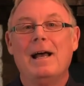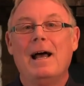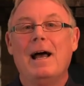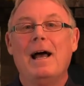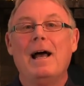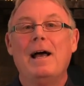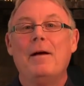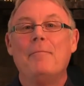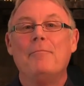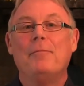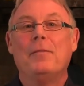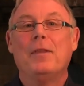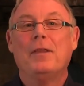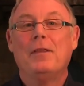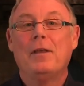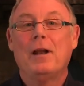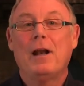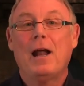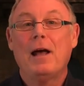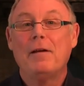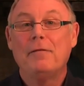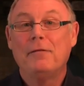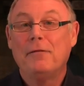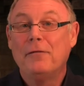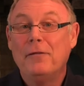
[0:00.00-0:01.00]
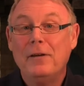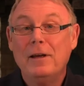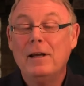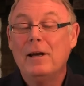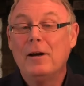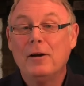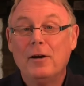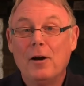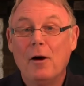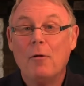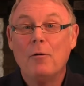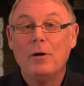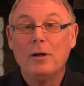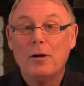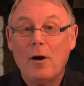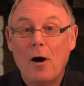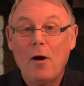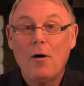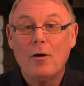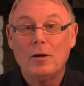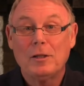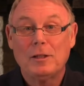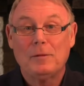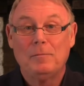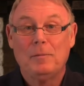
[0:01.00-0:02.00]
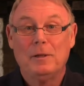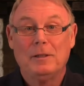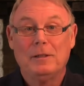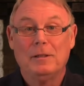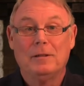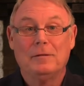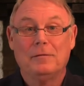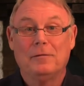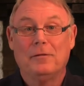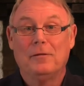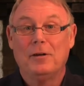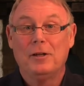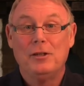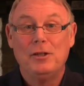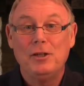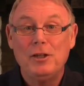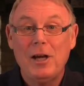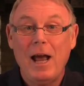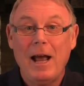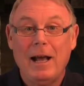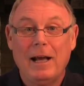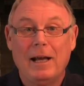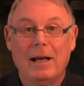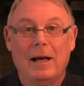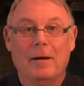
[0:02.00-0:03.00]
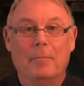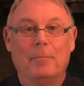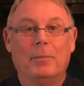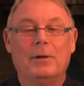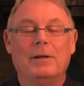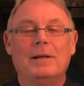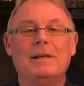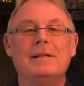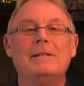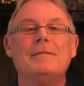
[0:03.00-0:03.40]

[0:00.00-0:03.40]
that I fear going to hospital for a checkup.